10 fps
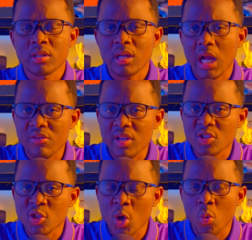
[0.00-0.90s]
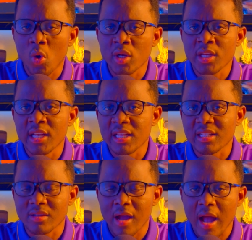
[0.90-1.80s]
carrying someone in
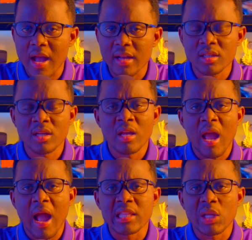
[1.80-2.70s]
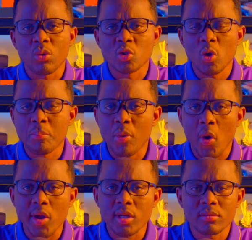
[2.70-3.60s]
his heart and there was no
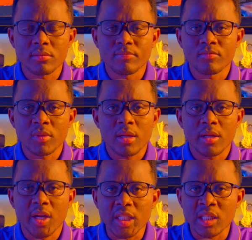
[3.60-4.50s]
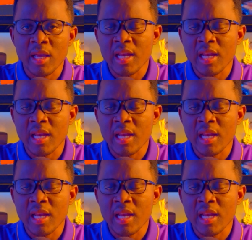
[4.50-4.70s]
point creating